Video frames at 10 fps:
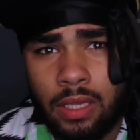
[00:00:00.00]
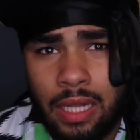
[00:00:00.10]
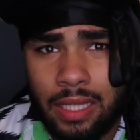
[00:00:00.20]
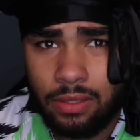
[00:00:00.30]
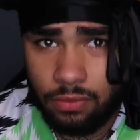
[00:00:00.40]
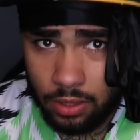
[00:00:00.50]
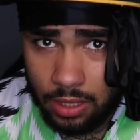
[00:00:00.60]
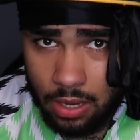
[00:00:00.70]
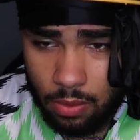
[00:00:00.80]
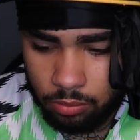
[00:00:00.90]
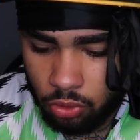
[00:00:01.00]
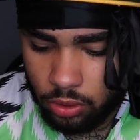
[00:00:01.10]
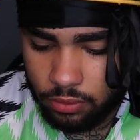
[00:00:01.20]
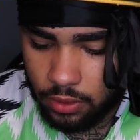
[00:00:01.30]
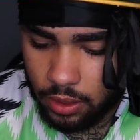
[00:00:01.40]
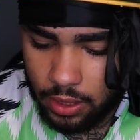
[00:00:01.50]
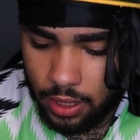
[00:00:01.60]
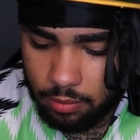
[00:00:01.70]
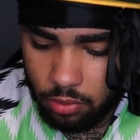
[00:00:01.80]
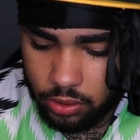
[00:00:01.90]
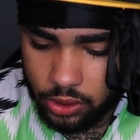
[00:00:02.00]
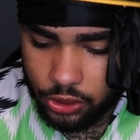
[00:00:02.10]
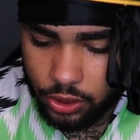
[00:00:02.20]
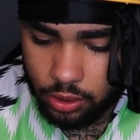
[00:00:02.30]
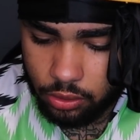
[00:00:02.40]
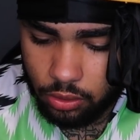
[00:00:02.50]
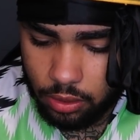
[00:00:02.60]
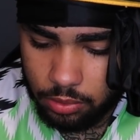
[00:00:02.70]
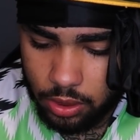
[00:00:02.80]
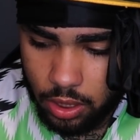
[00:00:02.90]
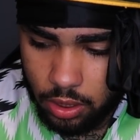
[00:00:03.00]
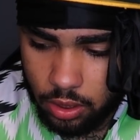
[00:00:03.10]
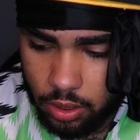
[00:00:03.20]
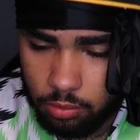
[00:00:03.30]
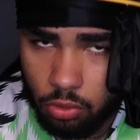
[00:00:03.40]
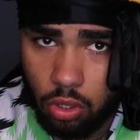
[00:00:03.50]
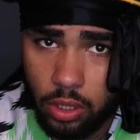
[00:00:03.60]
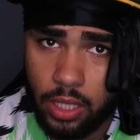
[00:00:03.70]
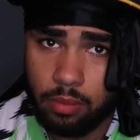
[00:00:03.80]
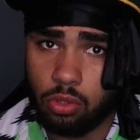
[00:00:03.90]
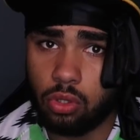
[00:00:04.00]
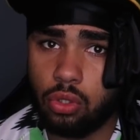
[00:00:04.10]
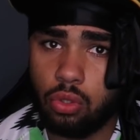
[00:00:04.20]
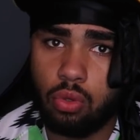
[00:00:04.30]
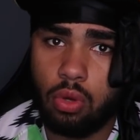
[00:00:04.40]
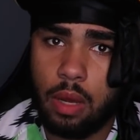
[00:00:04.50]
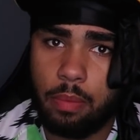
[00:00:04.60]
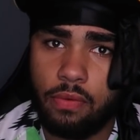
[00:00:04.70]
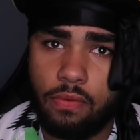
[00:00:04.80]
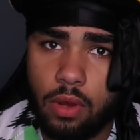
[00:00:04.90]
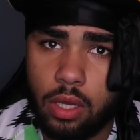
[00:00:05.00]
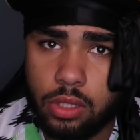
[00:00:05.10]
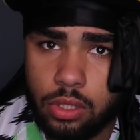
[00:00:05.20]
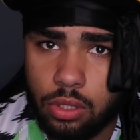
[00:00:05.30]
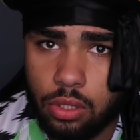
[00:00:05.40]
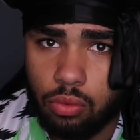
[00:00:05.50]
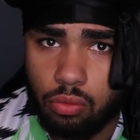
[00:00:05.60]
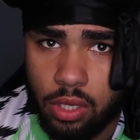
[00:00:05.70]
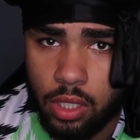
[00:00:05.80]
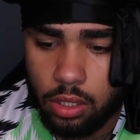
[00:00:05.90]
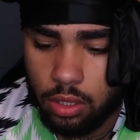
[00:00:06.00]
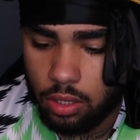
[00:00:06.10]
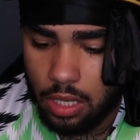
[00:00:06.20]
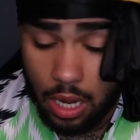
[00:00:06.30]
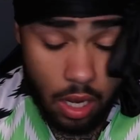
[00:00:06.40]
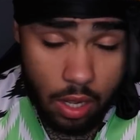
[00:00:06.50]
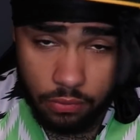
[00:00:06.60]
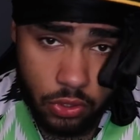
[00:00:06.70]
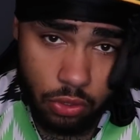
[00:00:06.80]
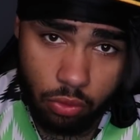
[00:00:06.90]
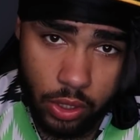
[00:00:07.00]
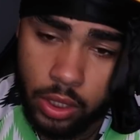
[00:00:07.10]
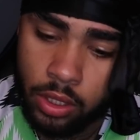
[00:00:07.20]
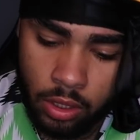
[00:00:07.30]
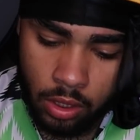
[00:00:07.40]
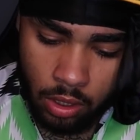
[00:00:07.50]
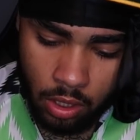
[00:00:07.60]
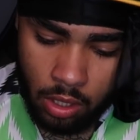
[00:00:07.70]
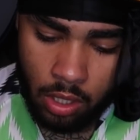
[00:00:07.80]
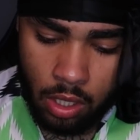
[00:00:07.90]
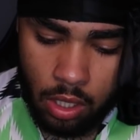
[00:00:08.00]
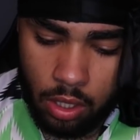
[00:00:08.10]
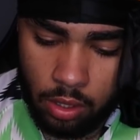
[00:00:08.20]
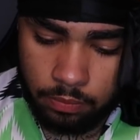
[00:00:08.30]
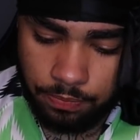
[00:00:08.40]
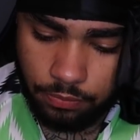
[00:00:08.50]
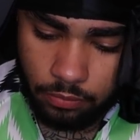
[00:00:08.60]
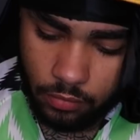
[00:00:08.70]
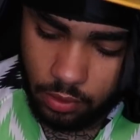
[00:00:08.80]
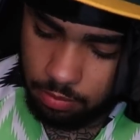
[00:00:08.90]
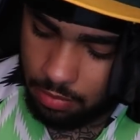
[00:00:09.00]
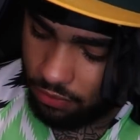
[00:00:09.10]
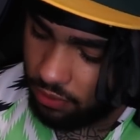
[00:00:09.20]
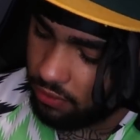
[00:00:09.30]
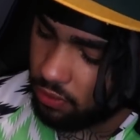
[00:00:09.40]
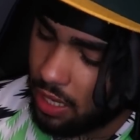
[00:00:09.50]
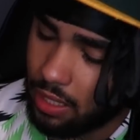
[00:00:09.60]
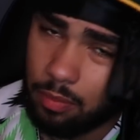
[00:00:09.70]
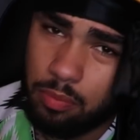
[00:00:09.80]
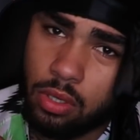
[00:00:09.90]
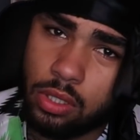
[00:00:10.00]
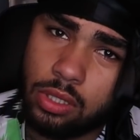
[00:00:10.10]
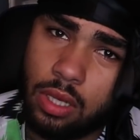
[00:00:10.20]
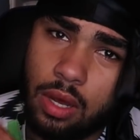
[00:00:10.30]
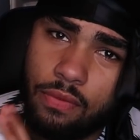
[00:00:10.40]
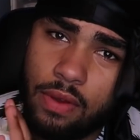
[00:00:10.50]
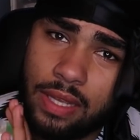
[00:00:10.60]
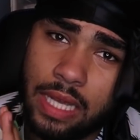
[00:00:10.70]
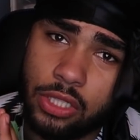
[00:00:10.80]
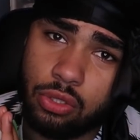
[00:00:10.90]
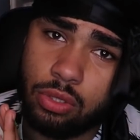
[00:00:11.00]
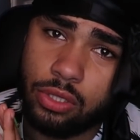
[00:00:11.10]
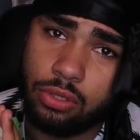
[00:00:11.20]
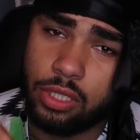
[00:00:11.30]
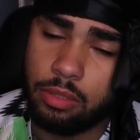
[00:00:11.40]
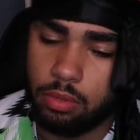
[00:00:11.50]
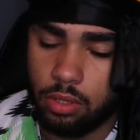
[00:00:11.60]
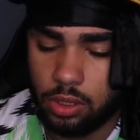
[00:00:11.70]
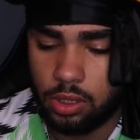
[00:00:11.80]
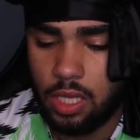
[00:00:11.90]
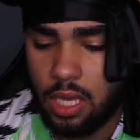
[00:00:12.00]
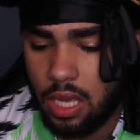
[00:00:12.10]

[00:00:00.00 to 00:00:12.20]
I'm not even a gamer and shit, you know what I'm saying? I'm not a gamer at all. I prefer to read. I love to read. My favorite kind of books are financial literacy books.